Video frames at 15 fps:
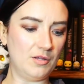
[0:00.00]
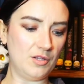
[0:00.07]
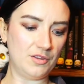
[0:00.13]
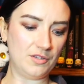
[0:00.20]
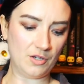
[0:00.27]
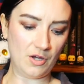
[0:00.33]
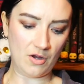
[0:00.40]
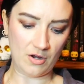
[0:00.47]

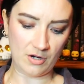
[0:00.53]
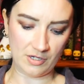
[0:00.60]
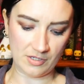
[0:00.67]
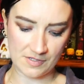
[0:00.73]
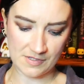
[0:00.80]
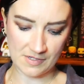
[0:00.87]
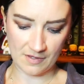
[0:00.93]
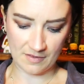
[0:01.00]
the
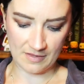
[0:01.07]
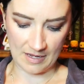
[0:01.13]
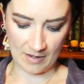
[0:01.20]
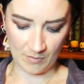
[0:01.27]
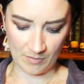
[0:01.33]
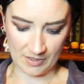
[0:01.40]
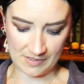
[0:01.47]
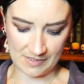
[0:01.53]
cards
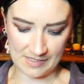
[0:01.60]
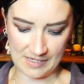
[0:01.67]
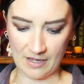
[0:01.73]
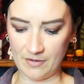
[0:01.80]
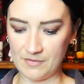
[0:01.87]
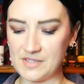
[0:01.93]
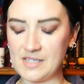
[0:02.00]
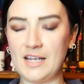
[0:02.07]

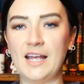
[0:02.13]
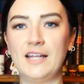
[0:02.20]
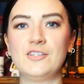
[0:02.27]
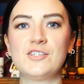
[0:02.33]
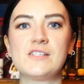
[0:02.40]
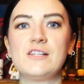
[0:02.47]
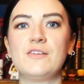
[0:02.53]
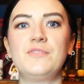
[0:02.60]
themselves, I
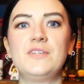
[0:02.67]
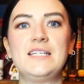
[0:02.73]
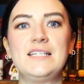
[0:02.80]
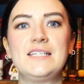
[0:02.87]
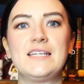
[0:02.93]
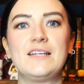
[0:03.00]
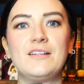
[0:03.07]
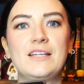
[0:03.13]
just love the
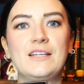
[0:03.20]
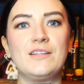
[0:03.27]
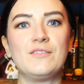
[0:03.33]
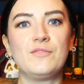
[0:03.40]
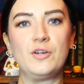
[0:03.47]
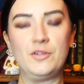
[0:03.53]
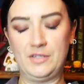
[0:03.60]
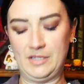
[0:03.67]
detail. Like, they've
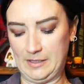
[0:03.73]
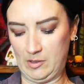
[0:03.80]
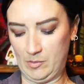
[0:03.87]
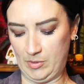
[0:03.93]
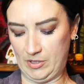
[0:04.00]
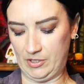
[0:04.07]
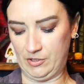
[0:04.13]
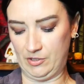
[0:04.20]
got the little
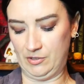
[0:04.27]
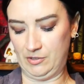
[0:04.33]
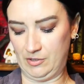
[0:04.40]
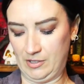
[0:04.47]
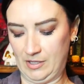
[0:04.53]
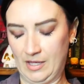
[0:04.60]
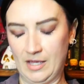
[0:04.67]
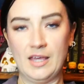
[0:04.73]
balloon
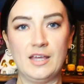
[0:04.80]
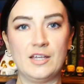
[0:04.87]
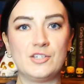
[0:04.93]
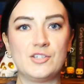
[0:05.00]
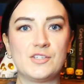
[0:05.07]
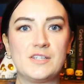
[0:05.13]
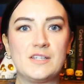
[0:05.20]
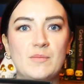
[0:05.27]

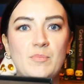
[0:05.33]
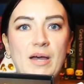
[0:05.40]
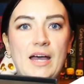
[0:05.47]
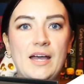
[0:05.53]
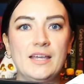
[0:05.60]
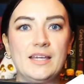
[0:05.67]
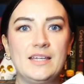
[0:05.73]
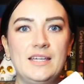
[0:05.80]
just at the
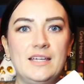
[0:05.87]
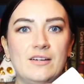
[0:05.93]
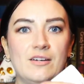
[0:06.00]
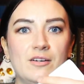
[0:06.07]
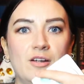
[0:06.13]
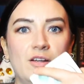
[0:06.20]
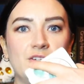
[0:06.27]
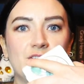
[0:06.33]
backing
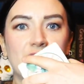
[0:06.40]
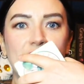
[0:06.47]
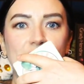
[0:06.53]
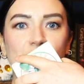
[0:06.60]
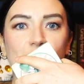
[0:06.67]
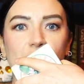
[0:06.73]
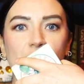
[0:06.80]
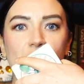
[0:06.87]
here
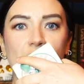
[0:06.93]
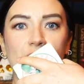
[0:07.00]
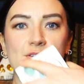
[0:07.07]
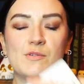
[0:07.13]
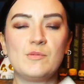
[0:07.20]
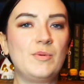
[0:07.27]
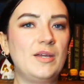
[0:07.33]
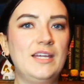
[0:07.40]
underneath where the cards
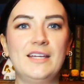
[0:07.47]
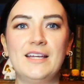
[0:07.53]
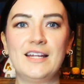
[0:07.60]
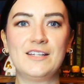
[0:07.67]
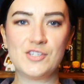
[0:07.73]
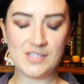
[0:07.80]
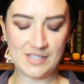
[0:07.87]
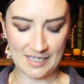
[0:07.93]
would be. I
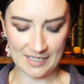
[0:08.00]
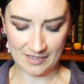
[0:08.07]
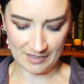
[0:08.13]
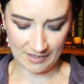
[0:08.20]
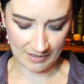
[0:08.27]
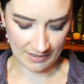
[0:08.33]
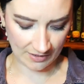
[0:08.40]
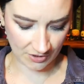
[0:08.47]
just think
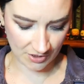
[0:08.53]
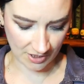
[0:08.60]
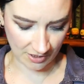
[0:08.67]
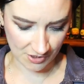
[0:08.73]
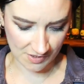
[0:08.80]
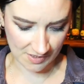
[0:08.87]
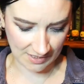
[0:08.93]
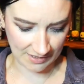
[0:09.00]
little
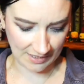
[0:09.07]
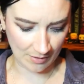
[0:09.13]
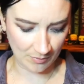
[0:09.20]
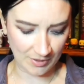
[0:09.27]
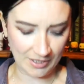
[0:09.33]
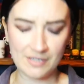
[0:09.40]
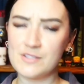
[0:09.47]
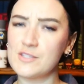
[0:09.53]
touches like that
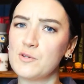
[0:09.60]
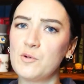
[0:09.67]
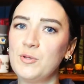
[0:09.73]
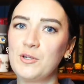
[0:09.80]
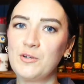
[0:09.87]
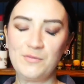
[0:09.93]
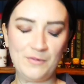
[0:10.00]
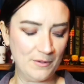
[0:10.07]
make it so
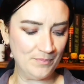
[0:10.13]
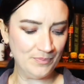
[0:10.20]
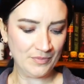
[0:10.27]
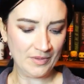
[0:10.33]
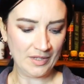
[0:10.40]
beautiful.